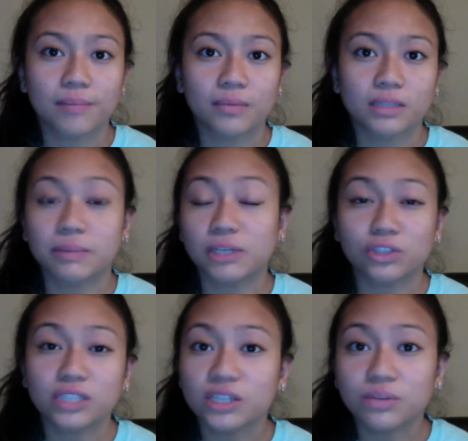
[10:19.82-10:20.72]

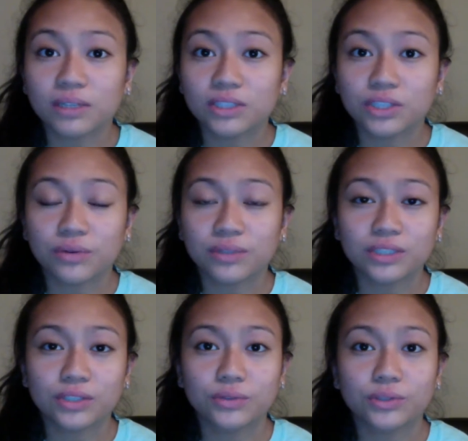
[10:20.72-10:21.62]
specialty you want to go
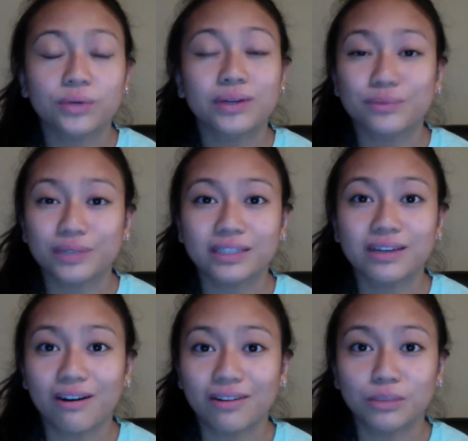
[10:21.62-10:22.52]
into. So it really
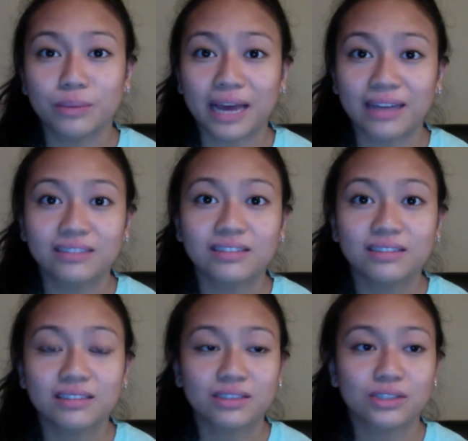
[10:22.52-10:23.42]
all
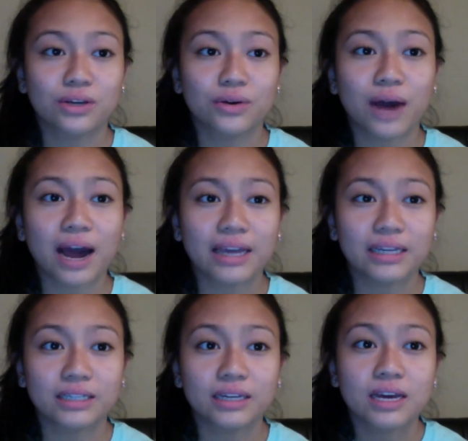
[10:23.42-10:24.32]
depends. So
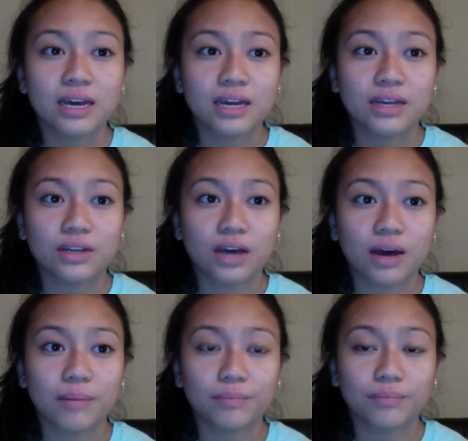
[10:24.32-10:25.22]
I
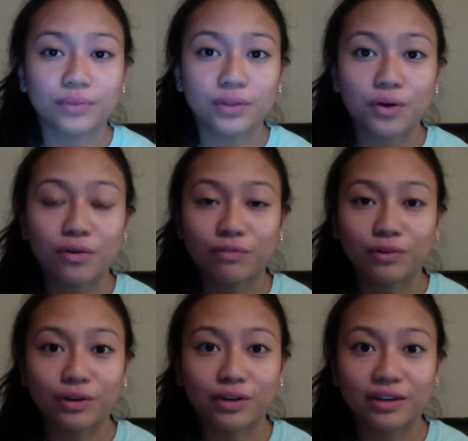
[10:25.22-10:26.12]
know
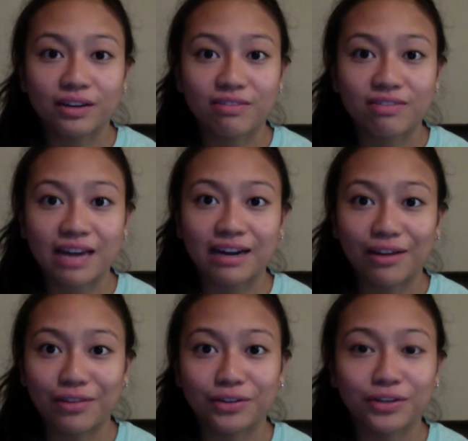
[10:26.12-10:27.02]
for that
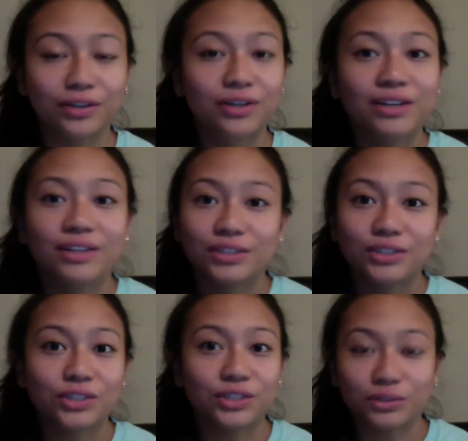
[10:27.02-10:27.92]
other
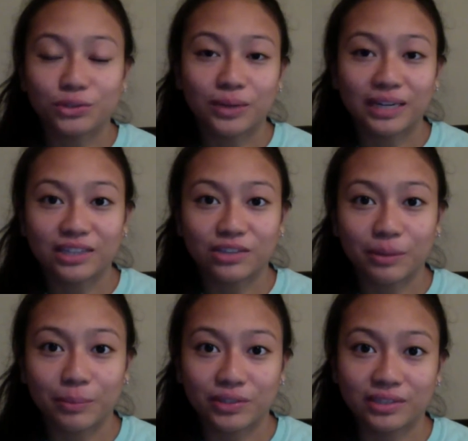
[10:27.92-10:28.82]

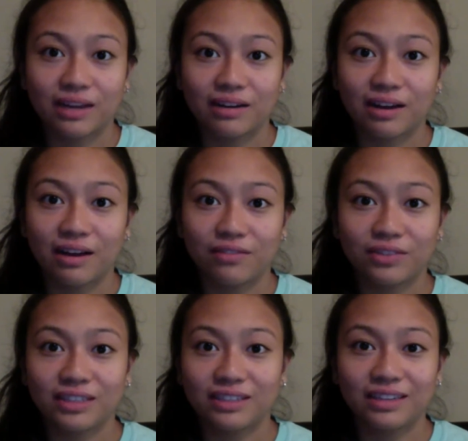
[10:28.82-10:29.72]
23% of
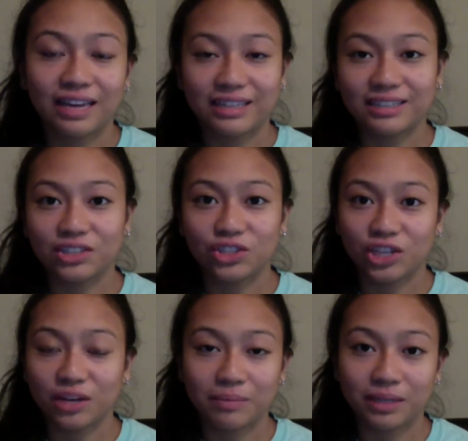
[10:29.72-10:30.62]
the
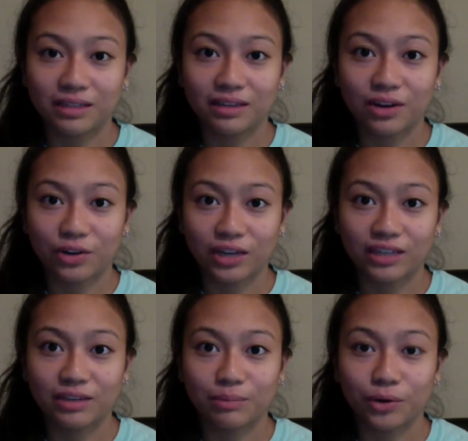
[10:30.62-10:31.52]
aCGME
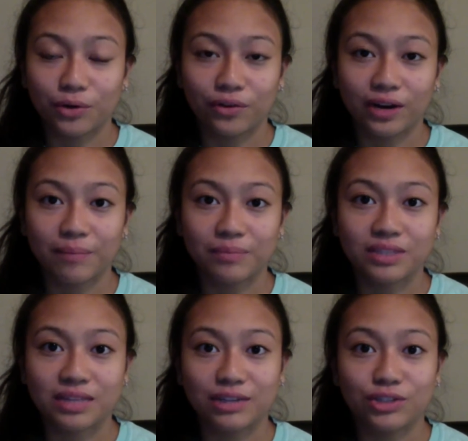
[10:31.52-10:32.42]
accredited
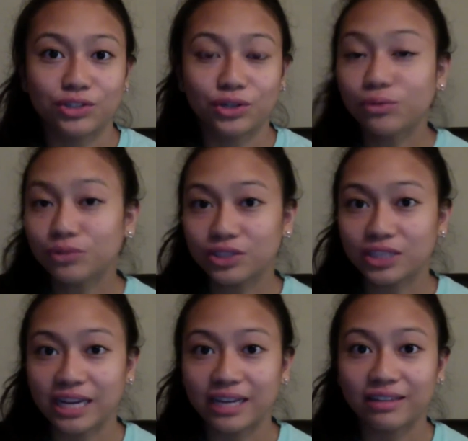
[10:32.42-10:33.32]
programs that don't
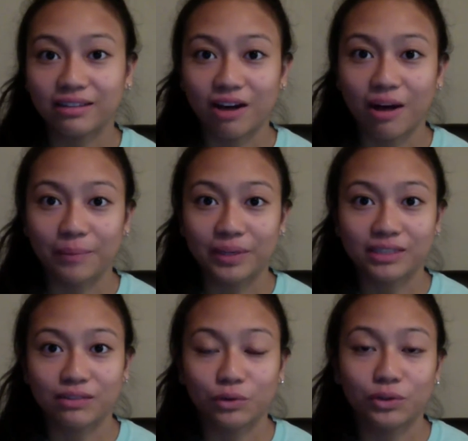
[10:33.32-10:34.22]
take the
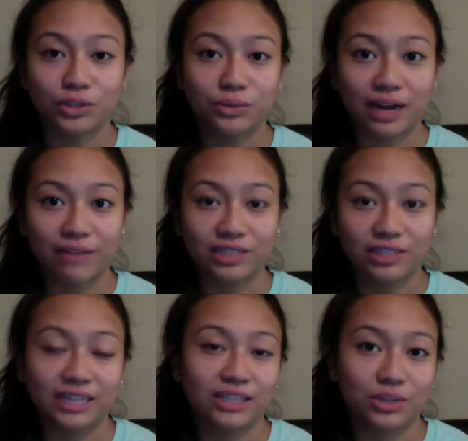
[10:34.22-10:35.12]
COMLEX. Of course, you would have to
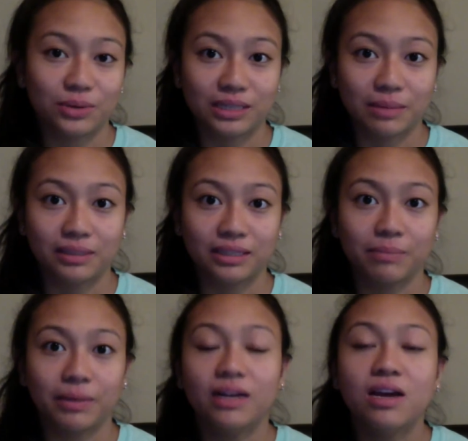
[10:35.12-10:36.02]
take the USMLE,
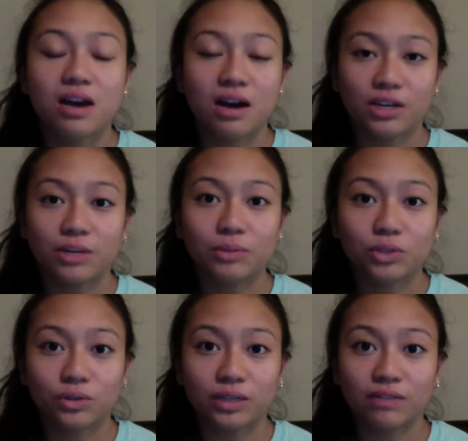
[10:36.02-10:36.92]
but a good
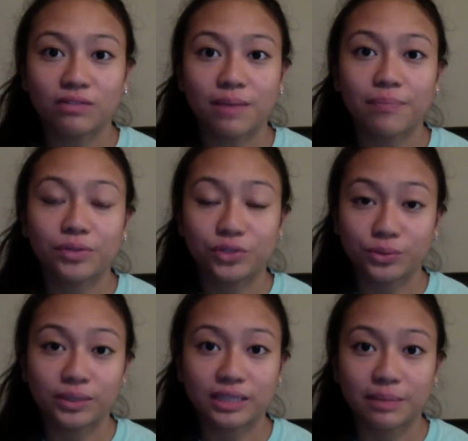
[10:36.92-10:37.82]
majority of them do
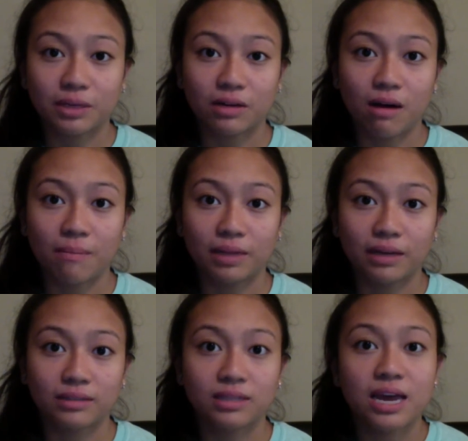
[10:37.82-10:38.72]
accept the
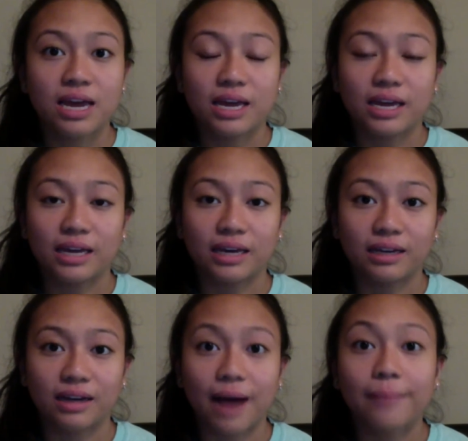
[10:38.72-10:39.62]
COMLEX,
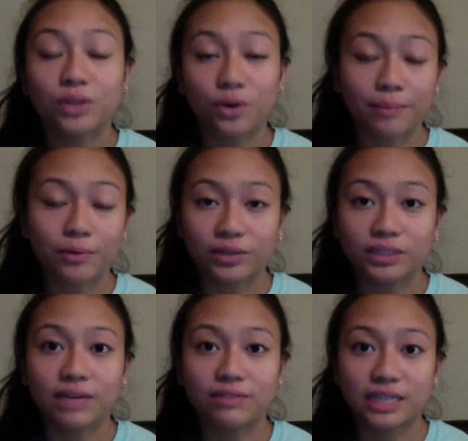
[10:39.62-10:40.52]
and I'm going
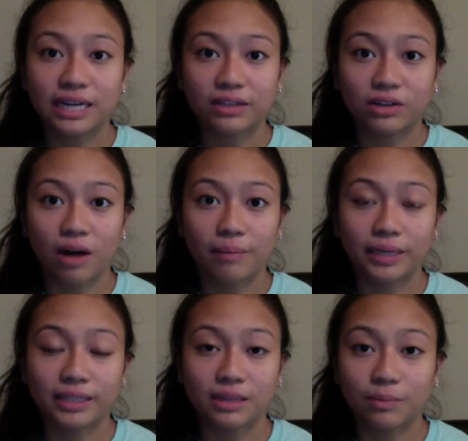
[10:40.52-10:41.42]
to have to take the
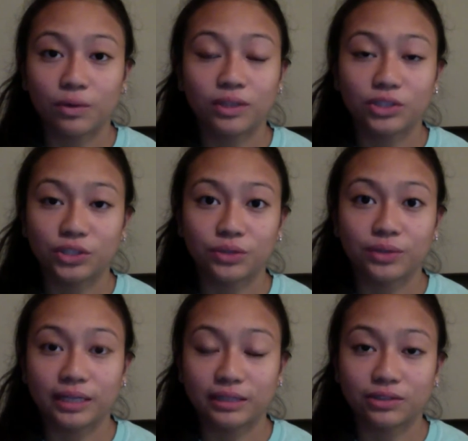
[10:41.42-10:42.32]
COMLEX Step 1, 2,
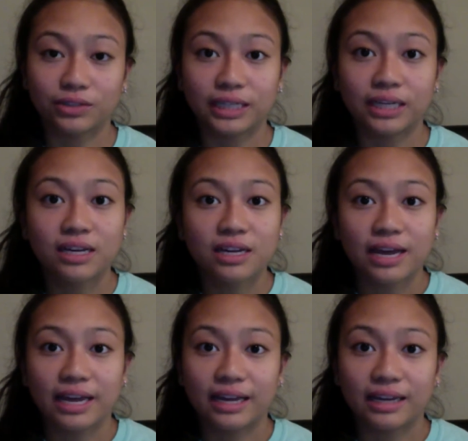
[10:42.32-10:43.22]
and 3,
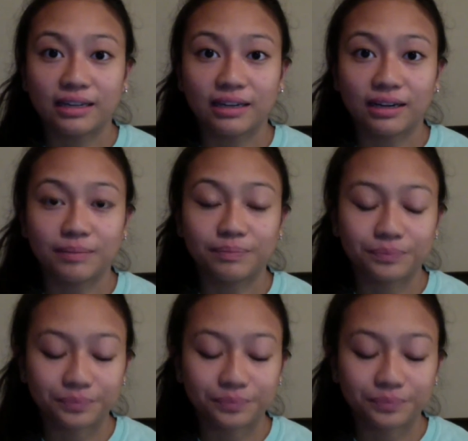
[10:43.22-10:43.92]
and